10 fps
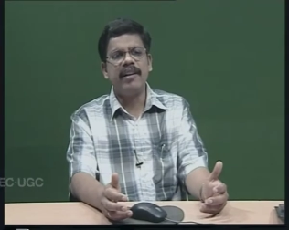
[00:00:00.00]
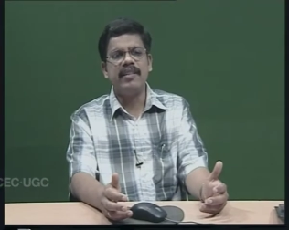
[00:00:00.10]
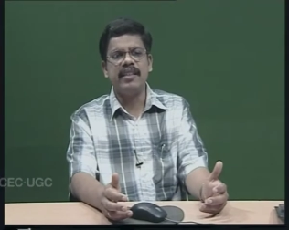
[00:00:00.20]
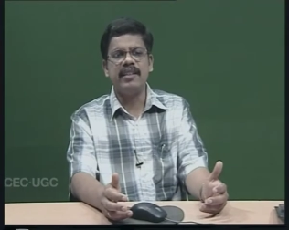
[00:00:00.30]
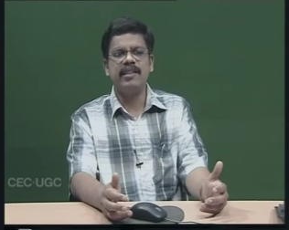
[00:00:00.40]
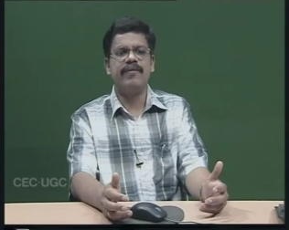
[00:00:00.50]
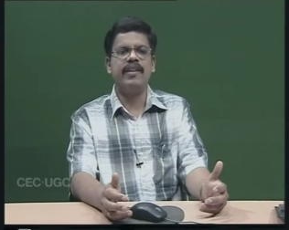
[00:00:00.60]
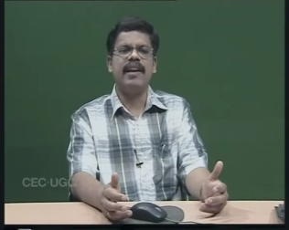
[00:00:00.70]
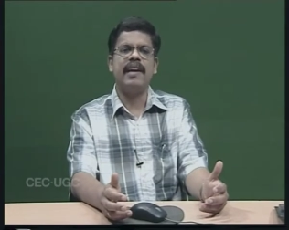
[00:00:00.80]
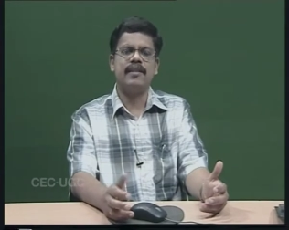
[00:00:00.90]
thesis of the
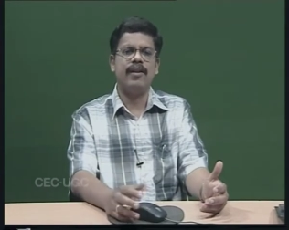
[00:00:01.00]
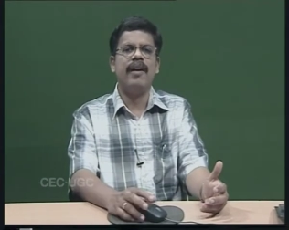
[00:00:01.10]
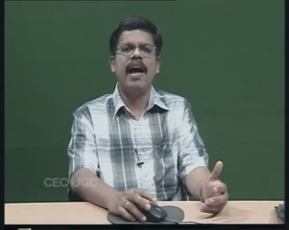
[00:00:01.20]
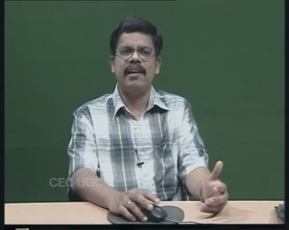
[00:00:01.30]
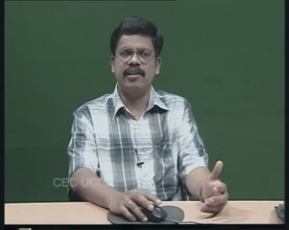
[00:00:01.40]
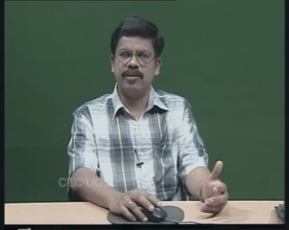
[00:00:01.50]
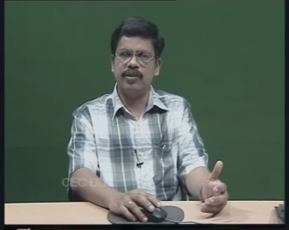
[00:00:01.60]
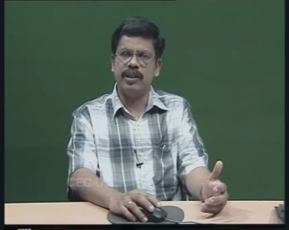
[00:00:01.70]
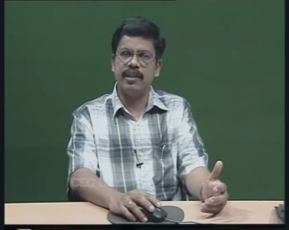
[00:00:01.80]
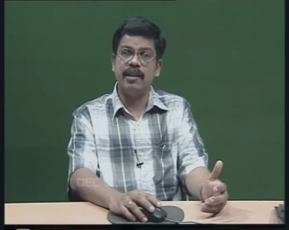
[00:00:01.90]
natural
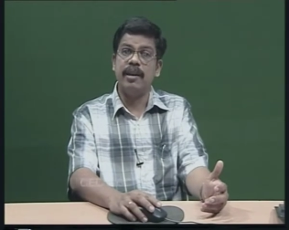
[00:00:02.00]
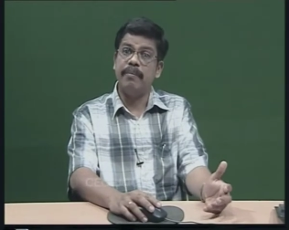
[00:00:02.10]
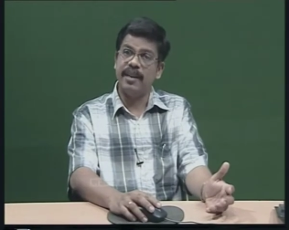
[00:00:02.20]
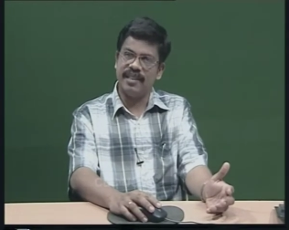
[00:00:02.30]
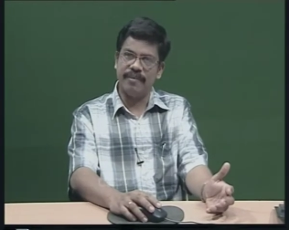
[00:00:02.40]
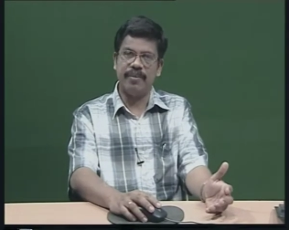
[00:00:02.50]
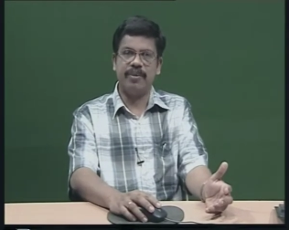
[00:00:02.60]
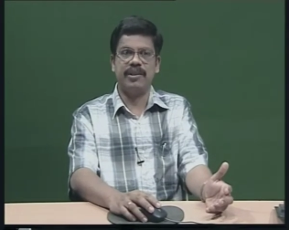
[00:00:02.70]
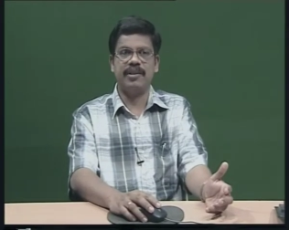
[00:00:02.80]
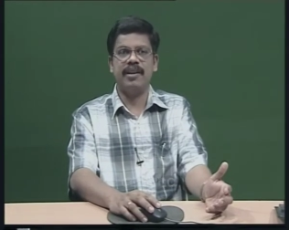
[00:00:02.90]
attitude is
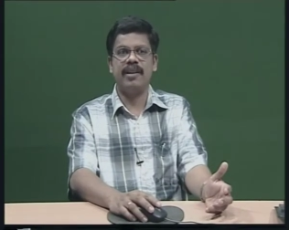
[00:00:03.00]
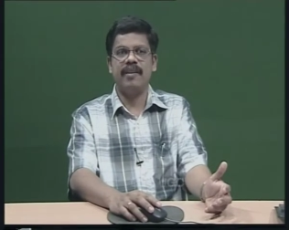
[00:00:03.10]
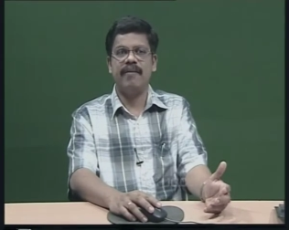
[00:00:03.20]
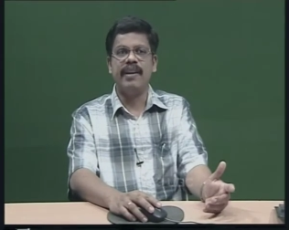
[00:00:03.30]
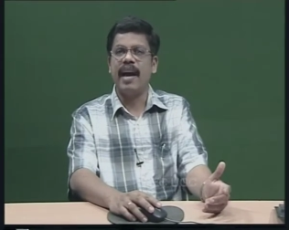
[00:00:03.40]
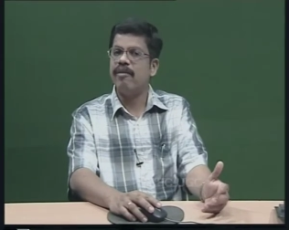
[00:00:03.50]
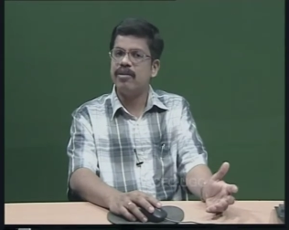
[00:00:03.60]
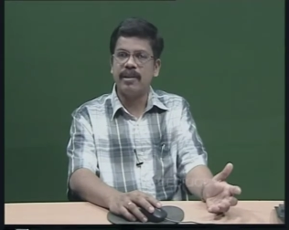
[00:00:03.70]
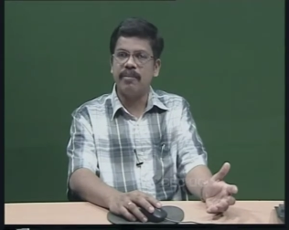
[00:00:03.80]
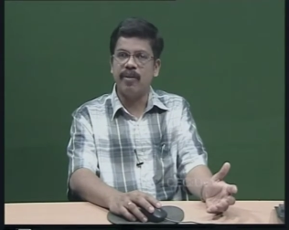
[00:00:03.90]
presupposed. We have to
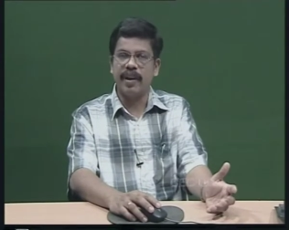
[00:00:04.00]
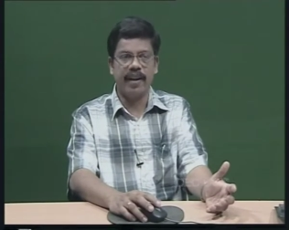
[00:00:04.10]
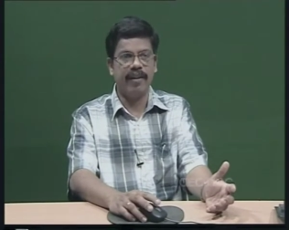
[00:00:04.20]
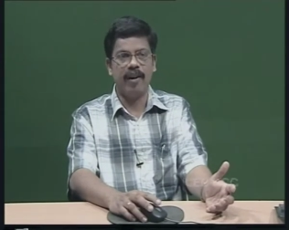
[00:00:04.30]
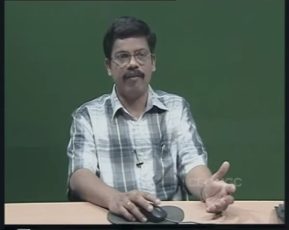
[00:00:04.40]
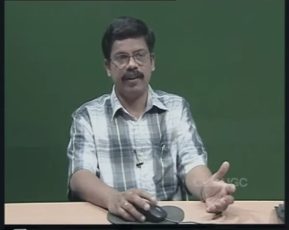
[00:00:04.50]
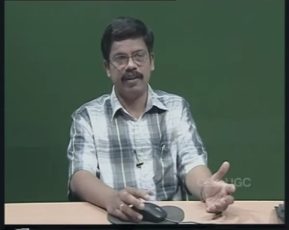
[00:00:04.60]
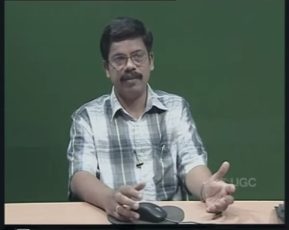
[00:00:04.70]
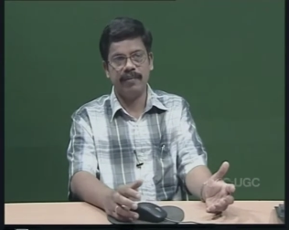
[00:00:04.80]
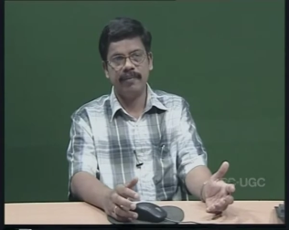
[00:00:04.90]
somehow get rid of
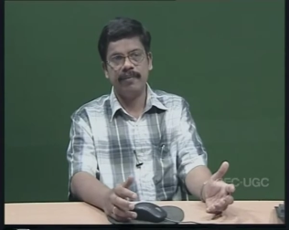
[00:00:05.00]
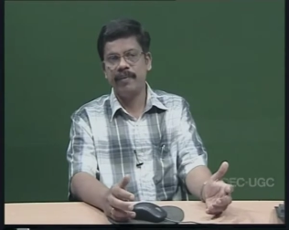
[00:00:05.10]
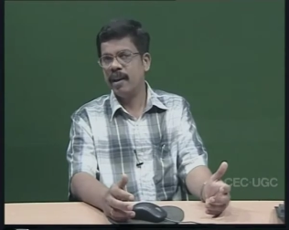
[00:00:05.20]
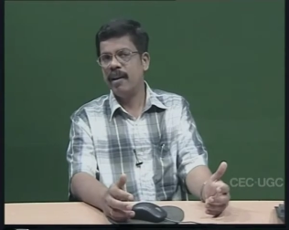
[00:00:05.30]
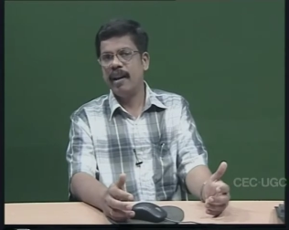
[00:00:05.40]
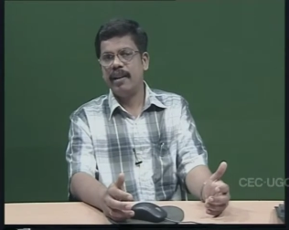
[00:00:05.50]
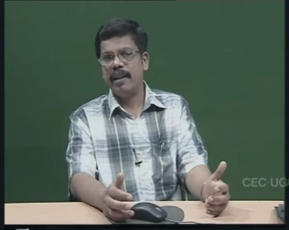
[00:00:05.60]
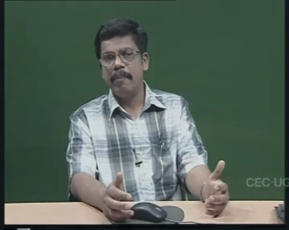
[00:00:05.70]
it. The